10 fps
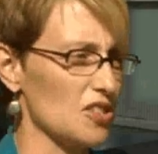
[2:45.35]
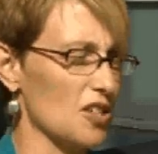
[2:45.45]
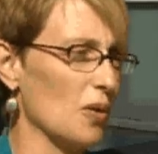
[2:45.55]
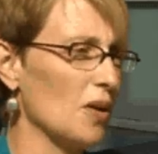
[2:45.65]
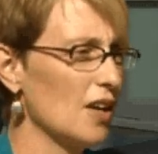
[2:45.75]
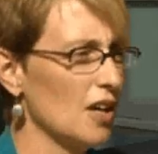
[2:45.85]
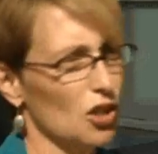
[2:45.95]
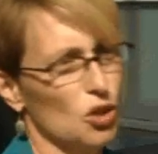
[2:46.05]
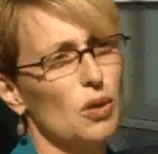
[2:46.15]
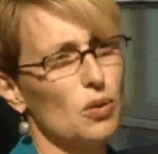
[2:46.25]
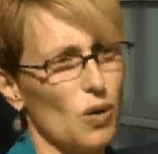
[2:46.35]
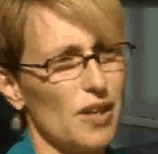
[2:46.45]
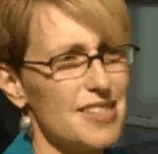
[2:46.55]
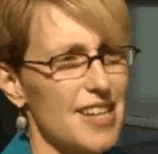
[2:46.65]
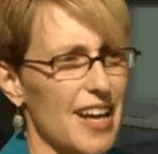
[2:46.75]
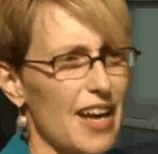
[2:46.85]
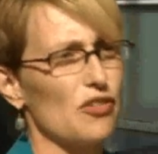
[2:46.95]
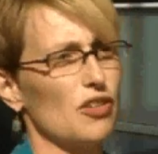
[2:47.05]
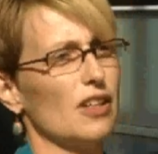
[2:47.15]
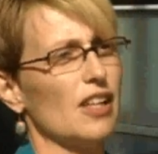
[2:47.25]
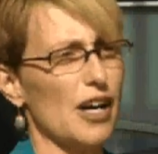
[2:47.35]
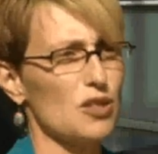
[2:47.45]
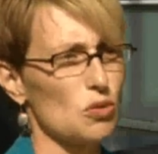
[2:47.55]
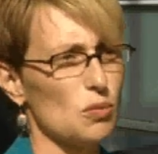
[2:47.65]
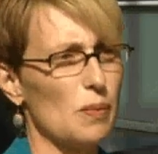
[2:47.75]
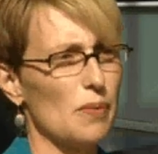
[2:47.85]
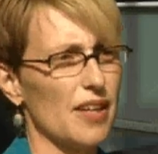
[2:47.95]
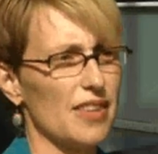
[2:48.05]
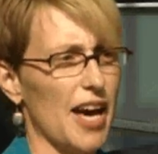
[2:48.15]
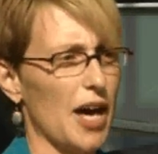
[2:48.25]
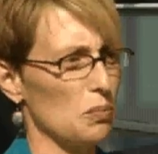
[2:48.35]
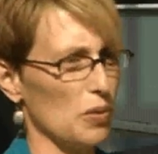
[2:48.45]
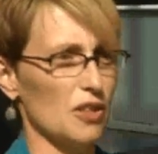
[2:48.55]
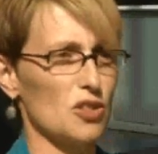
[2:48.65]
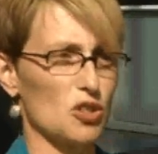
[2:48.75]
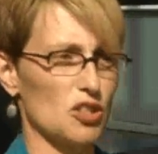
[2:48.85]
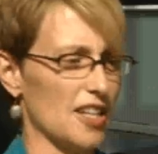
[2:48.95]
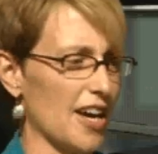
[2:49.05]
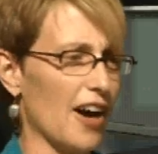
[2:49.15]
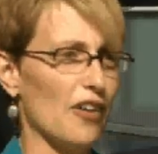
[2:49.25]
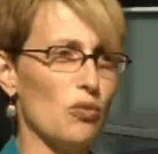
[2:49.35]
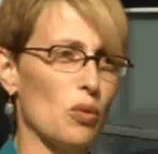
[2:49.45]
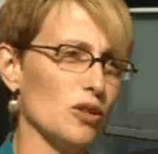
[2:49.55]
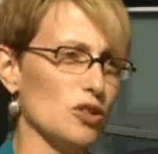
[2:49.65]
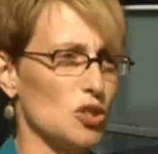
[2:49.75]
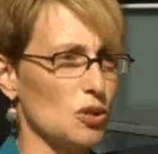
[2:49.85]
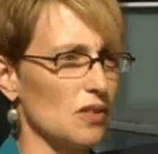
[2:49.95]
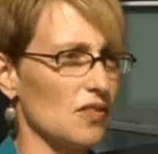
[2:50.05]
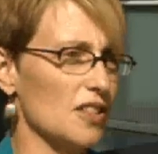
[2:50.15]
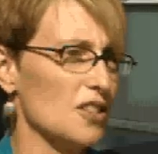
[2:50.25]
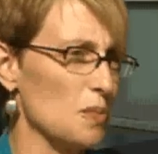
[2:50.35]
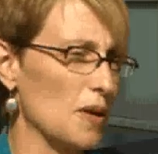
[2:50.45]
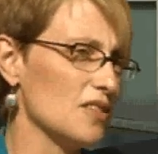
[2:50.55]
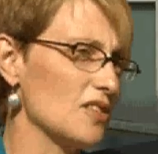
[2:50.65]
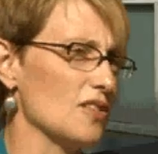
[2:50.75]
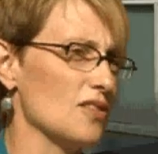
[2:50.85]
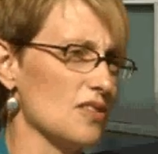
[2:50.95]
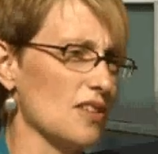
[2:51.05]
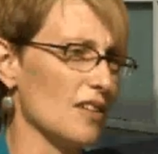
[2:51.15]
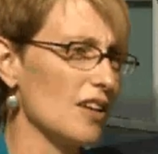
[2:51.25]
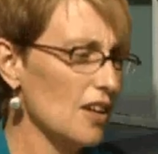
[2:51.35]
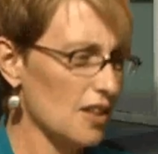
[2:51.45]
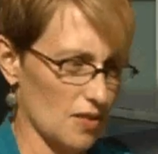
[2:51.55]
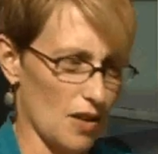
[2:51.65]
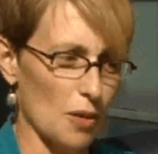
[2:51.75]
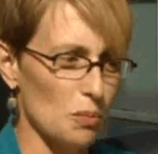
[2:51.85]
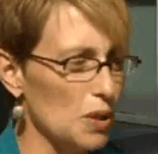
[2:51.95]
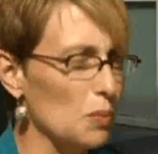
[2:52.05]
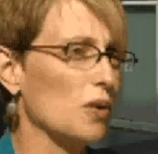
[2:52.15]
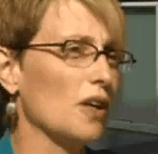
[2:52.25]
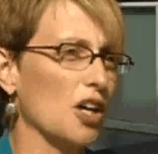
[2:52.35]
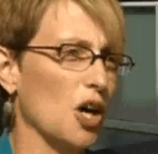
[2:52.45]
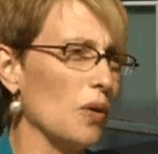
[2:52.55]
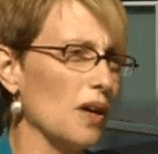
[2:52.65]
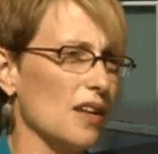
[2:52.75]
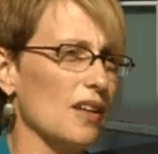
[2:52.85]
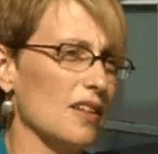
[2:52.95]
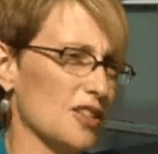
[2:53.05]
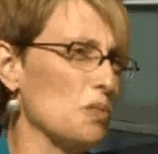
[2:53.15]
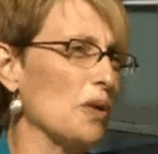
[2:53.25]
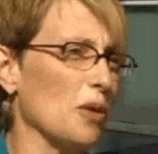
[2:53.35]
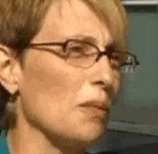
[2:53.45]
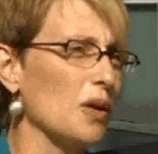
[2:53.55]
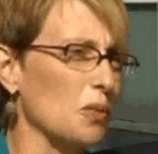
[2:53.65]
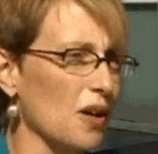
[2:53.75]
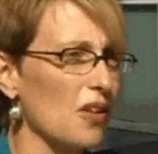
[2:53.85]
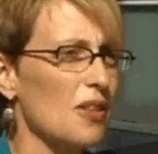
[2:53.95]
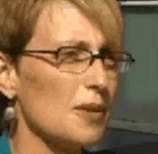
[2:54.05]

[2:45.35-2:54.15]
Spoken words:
So you wouldn't want to set every classroom up like that, but it's good to have one or two of these spaces that people can go in and experiment with.